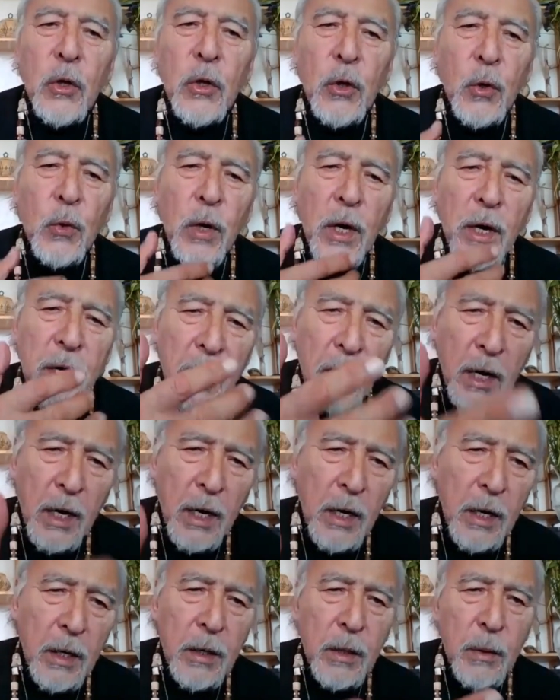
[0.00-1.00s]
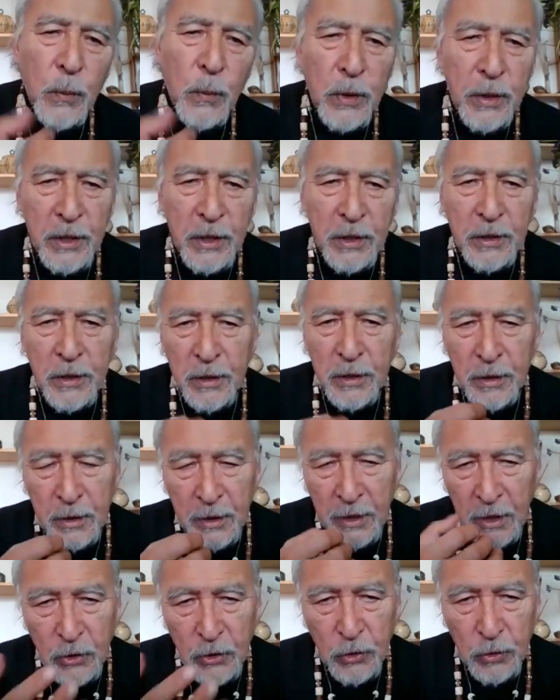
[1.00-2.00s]
You and I, we need
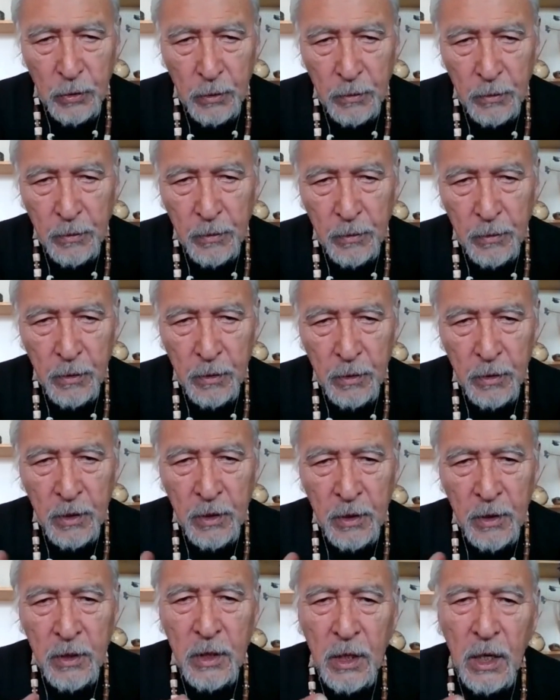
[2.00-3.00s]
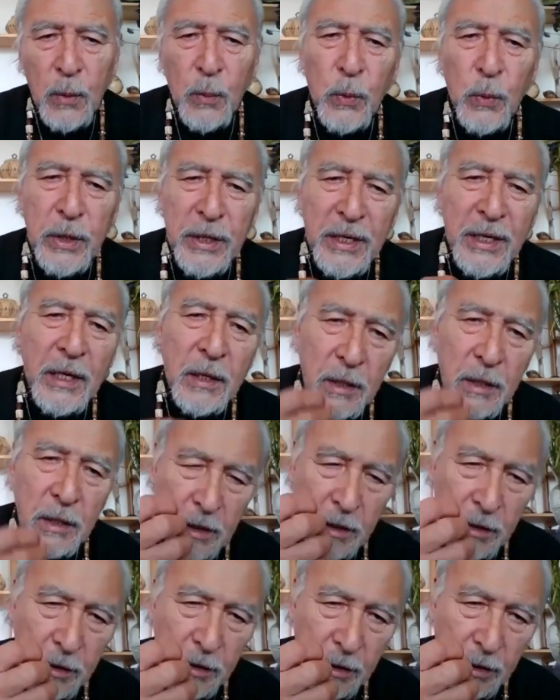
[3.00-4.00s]
nature, and we need
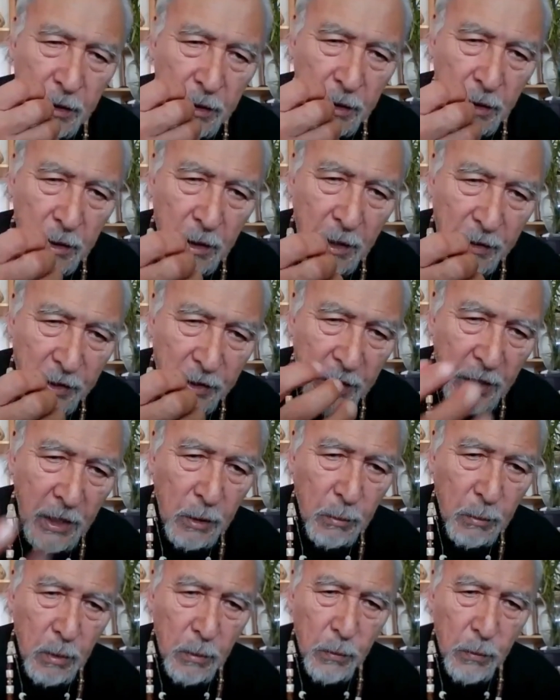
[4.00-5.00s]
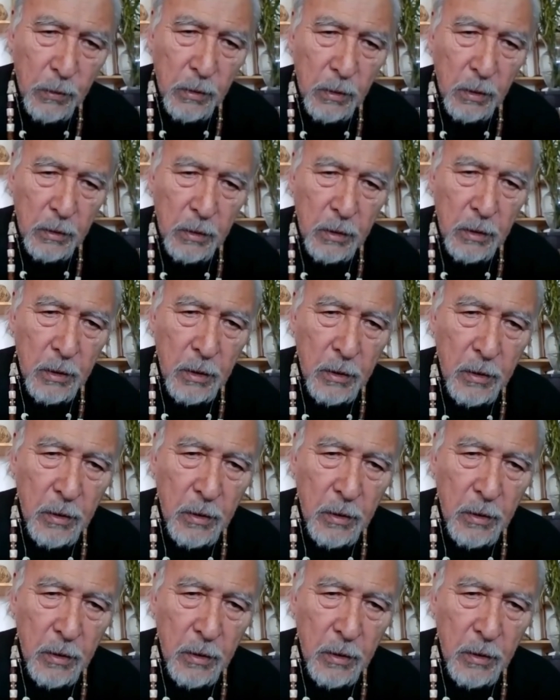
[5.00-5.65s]
the animal world.